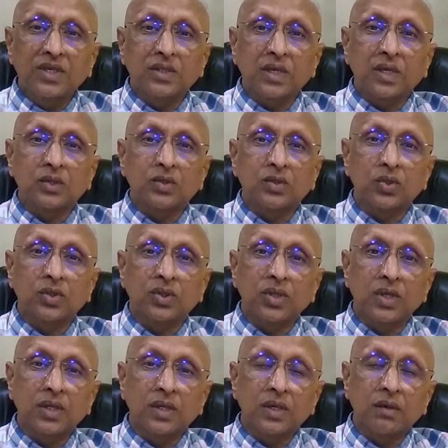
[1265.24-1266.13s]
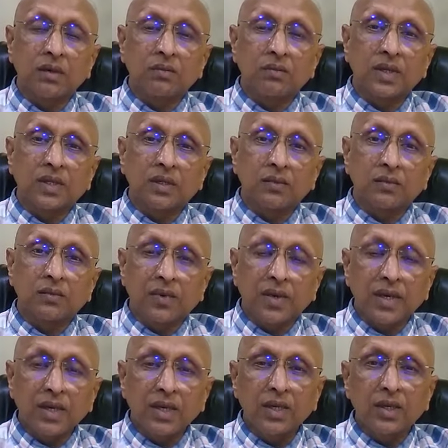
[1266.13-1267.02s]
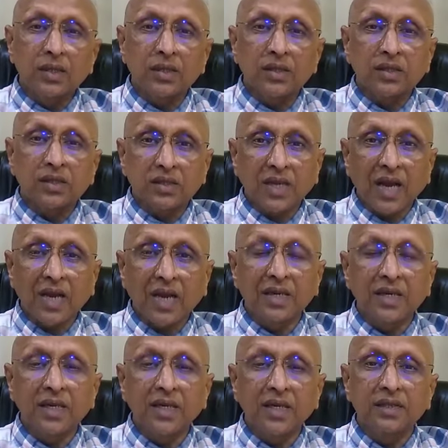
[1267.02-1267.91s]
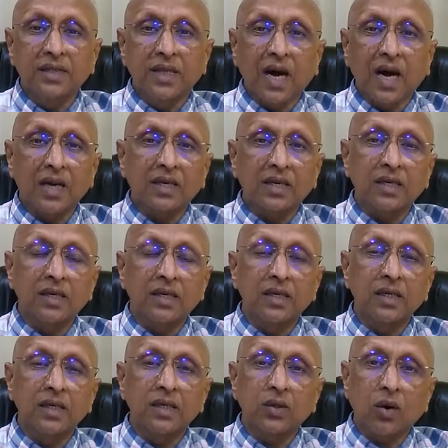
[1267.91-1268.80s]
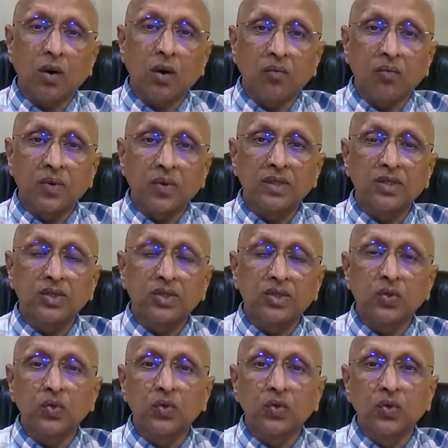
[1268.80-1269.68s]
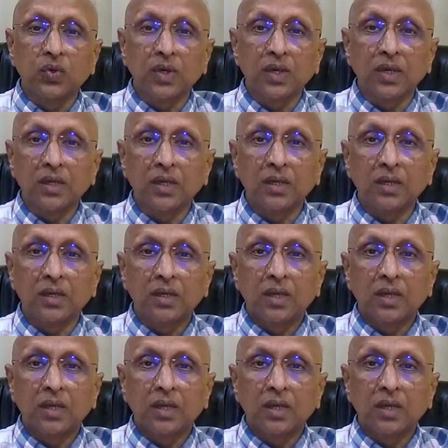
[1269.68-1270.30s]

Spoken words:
is associated with very scanty, dark-colored, offensive urine,